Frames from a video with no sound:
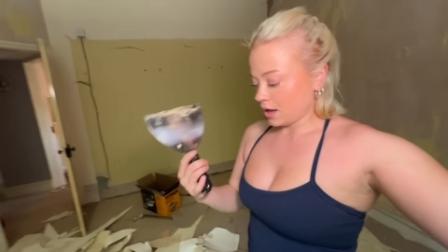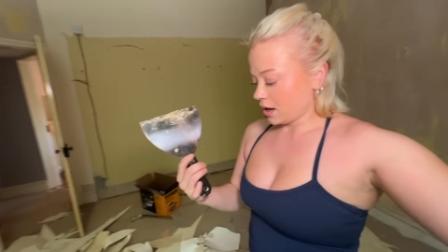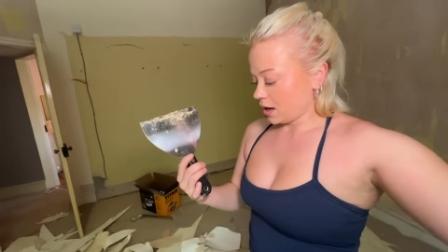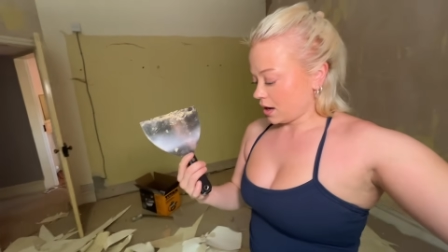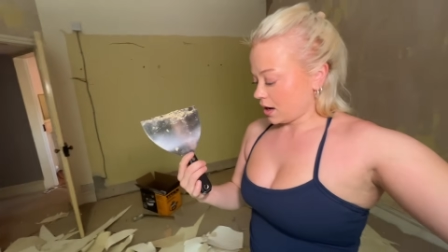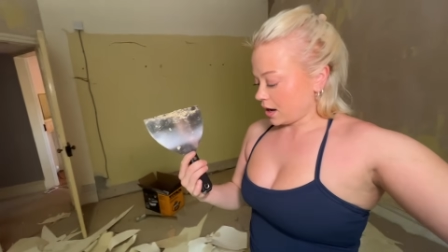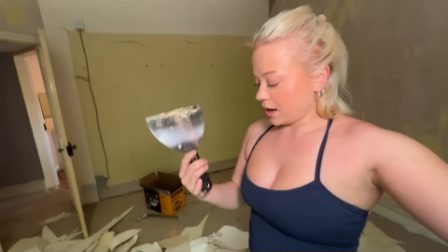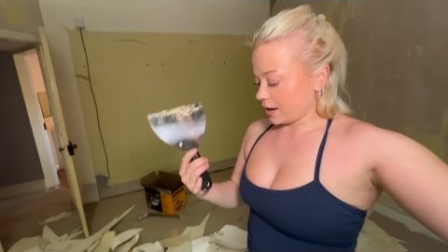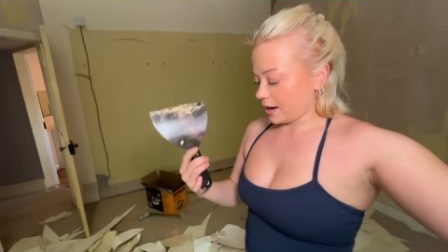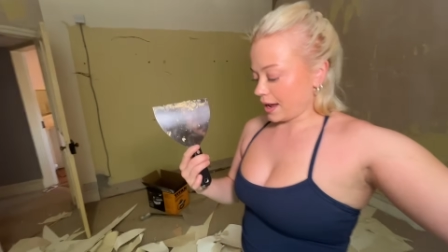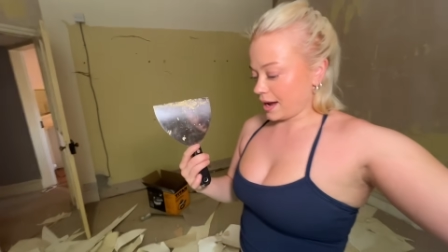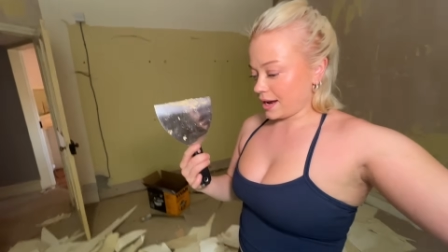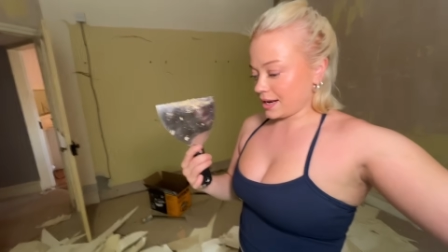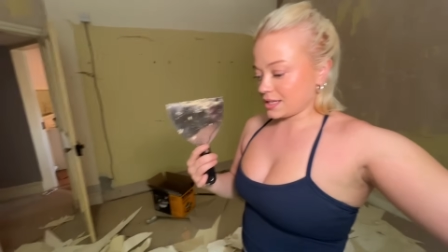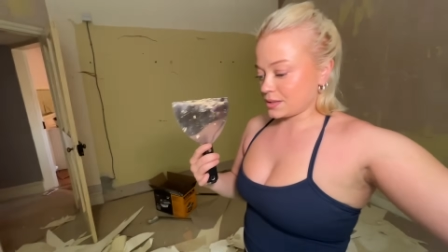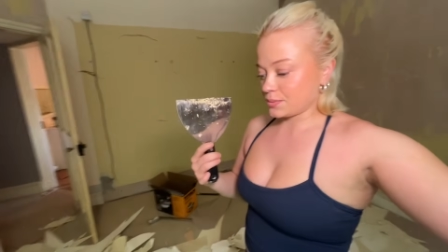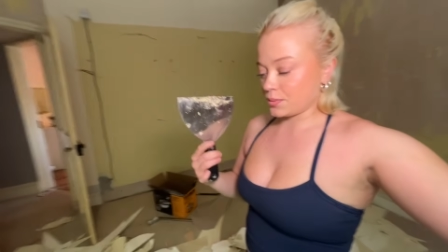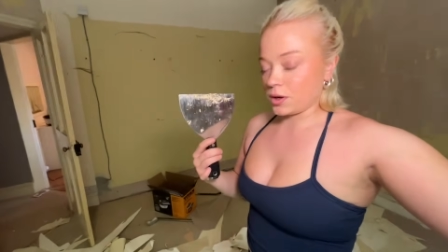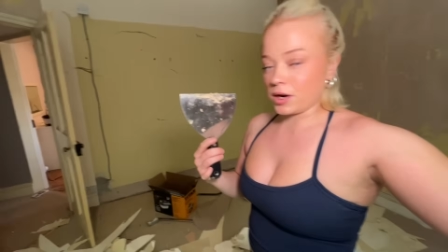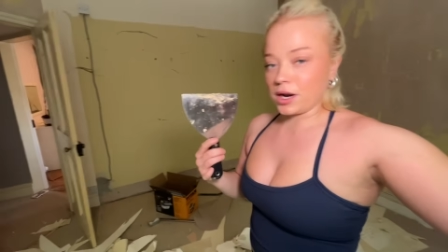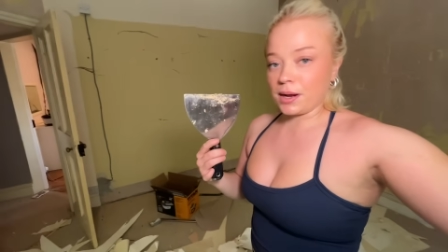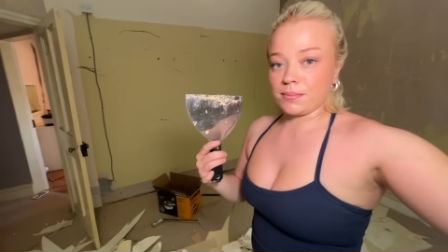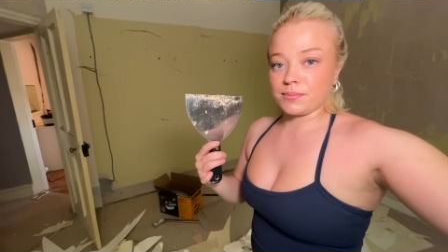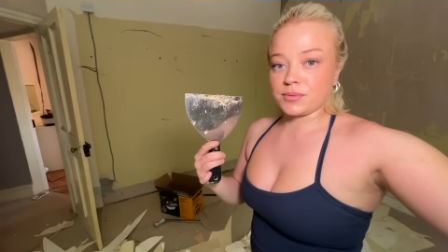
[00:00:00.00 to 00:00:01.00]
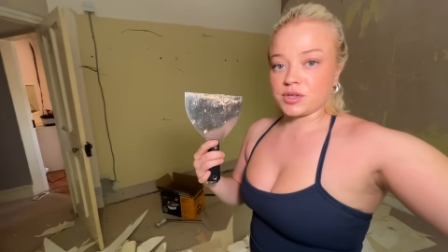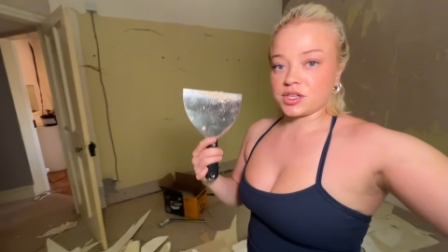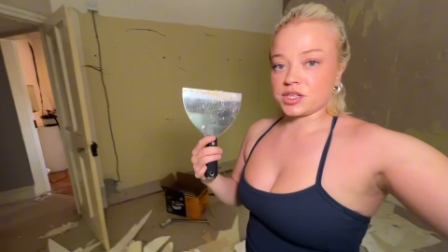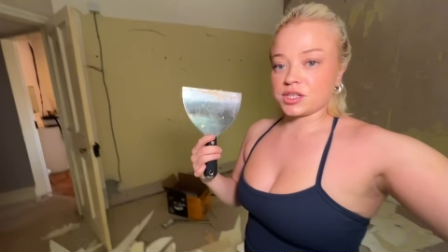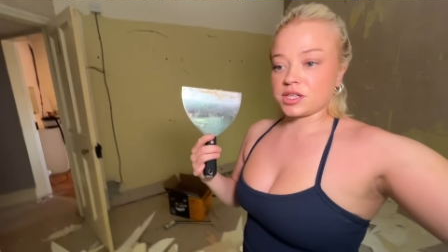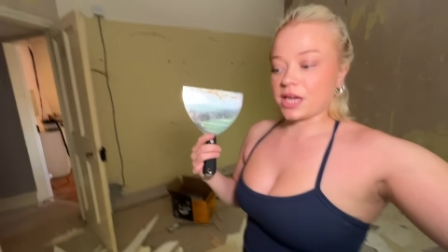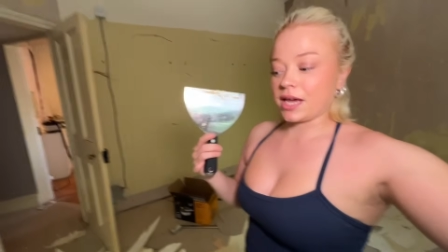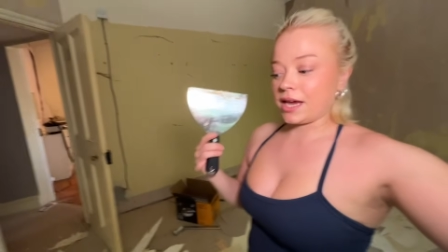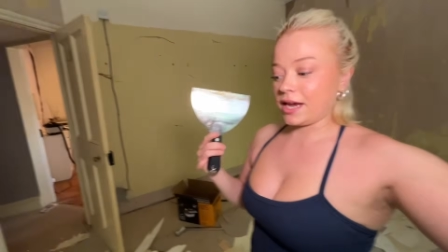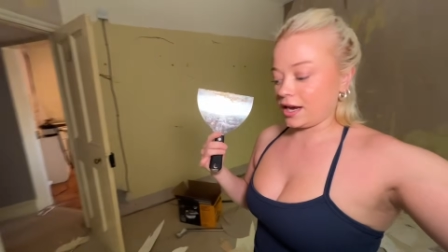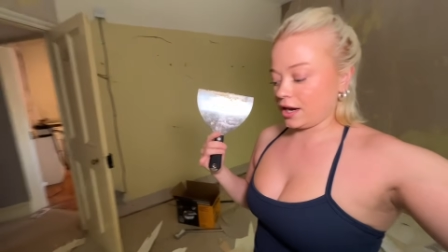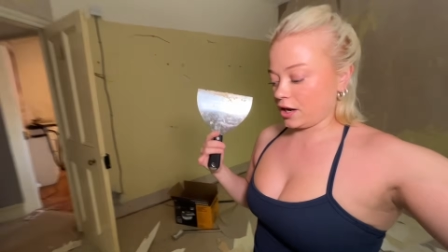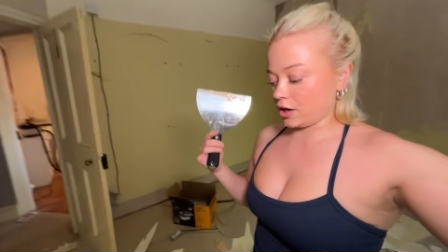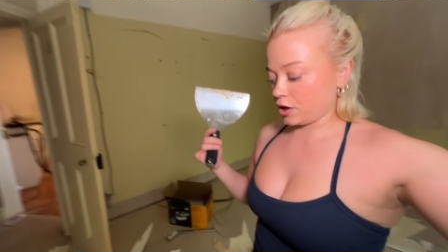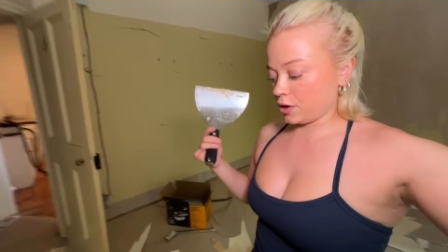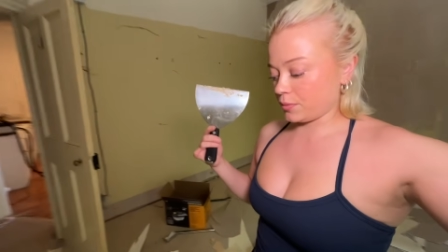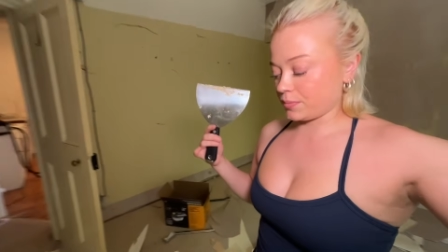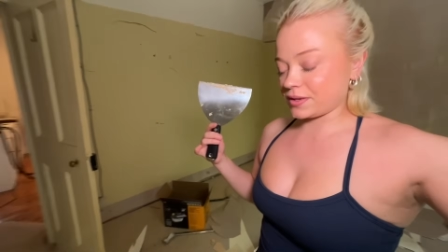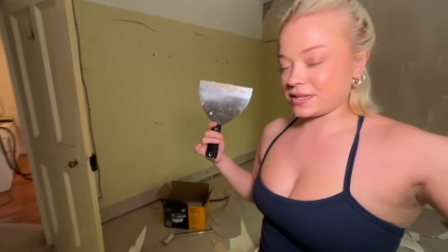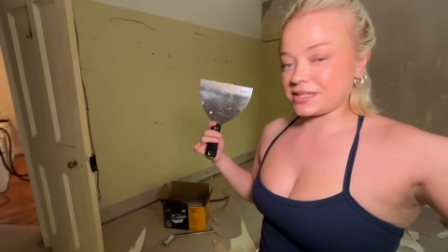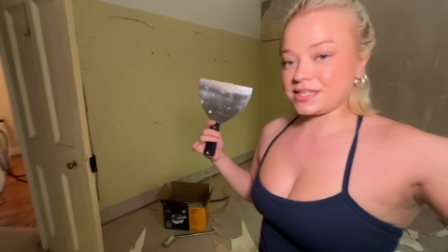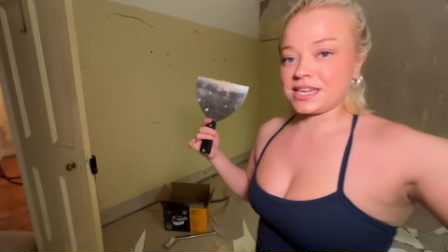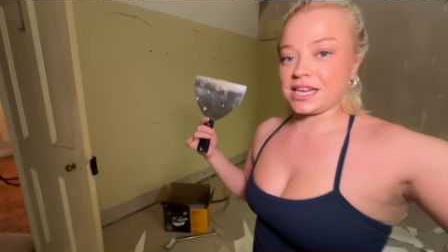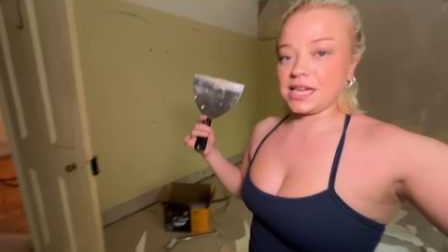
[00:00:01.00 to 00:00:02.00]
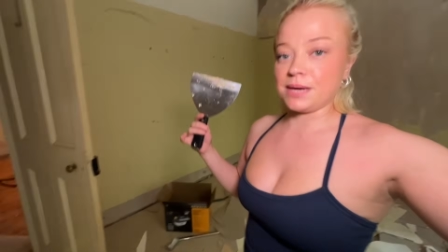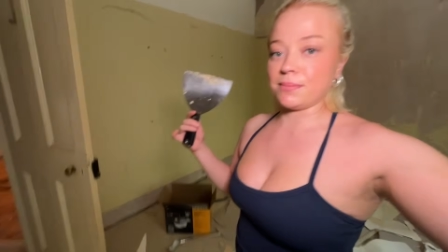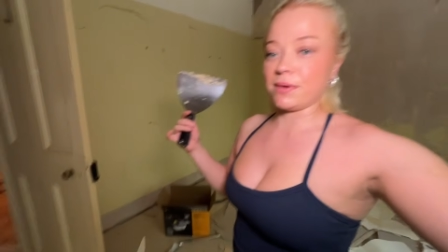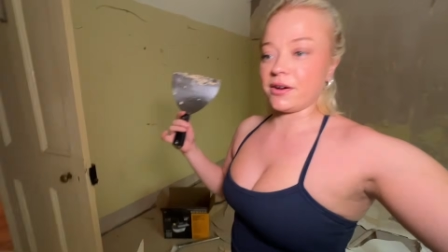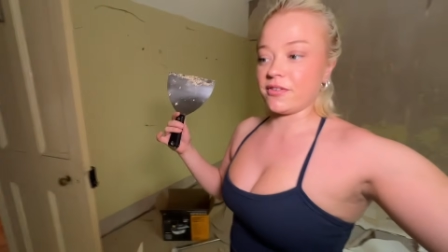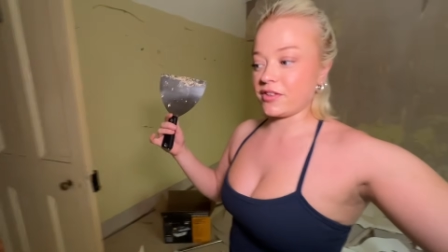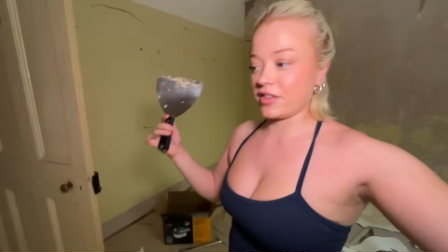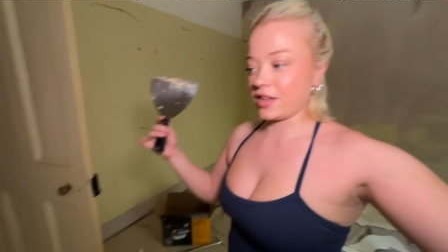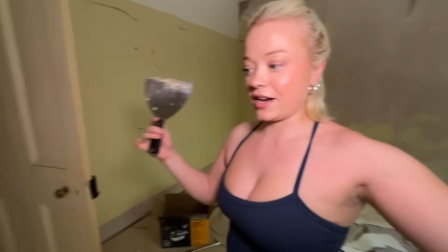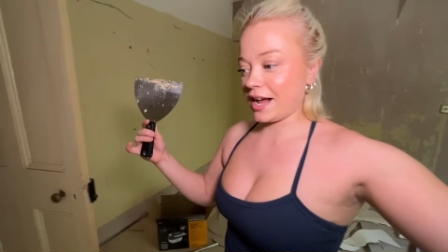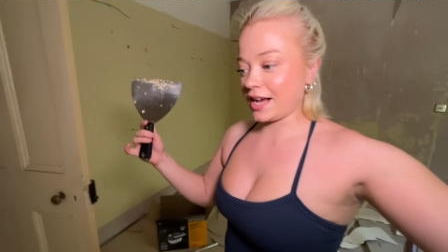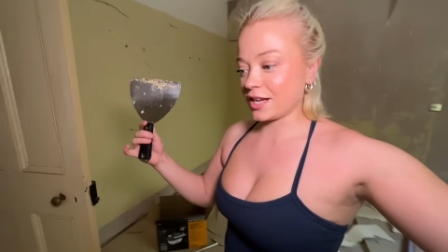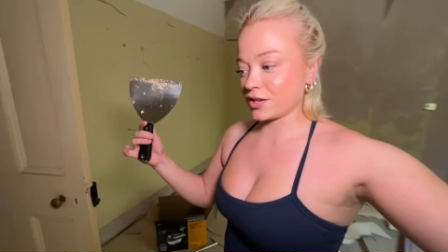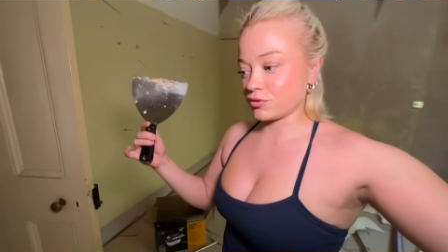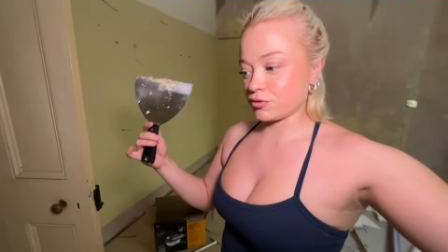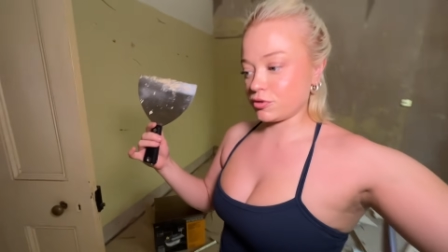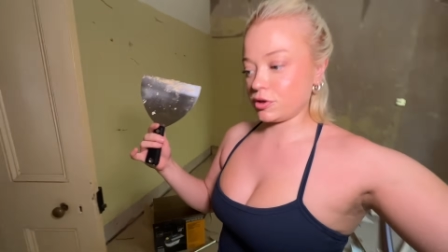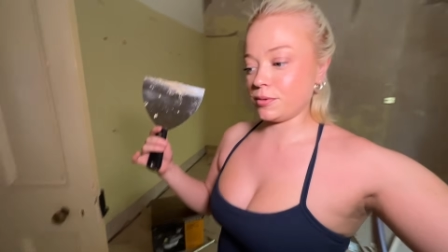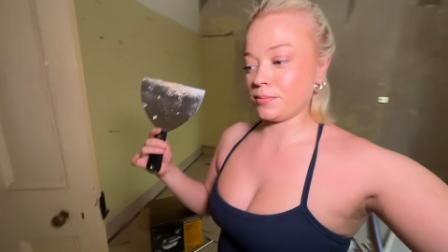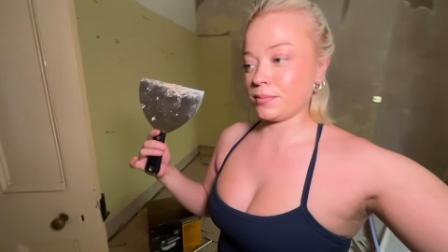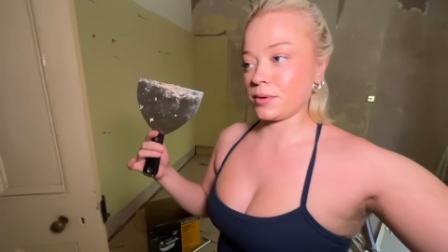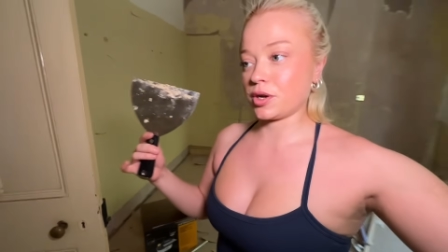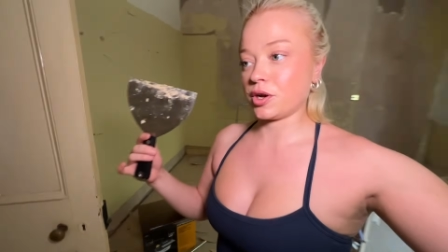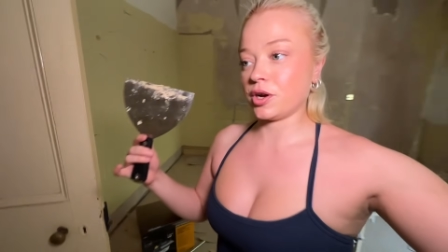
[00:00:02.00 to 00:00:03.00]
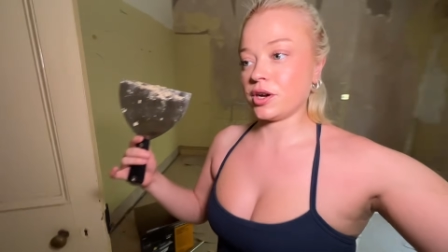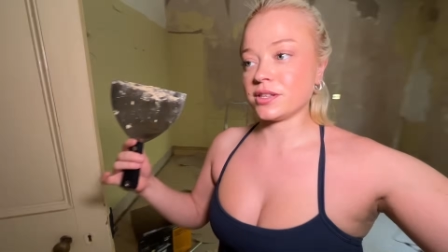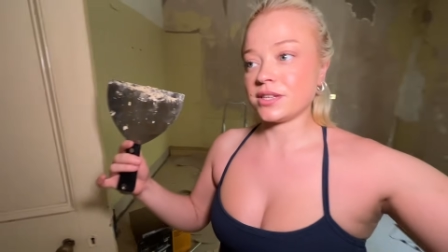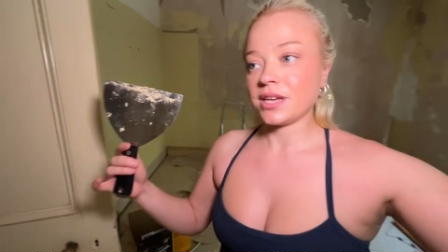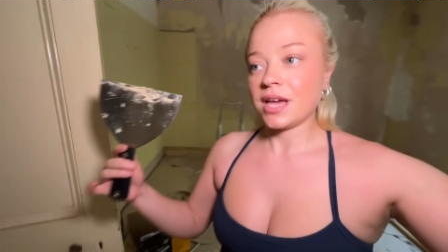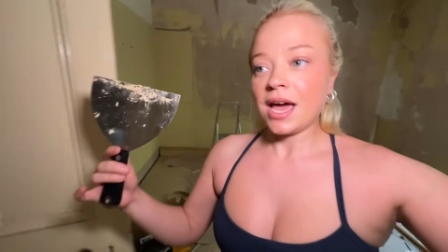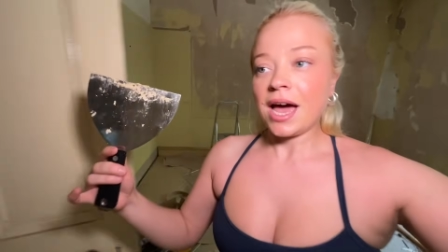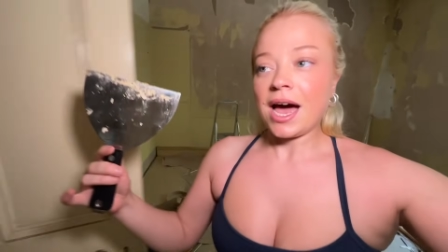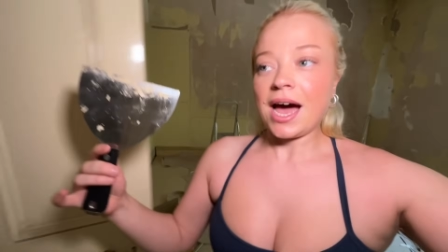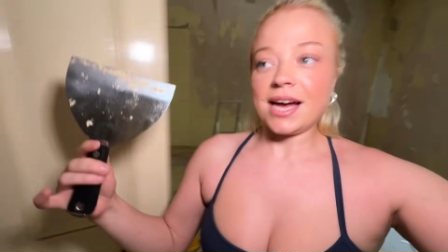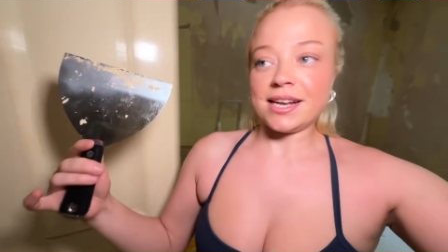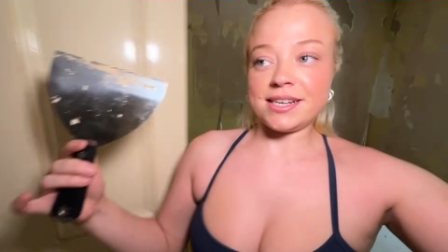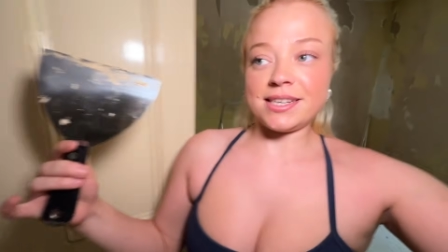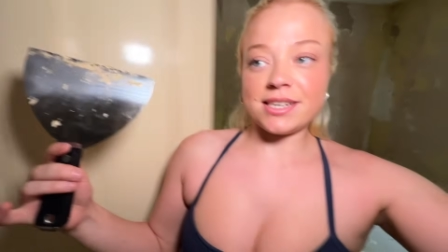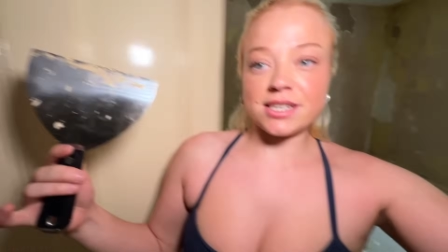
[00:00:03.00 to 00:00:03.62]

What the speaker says: a nice one. I'm just heating up the steamer for the next room because I did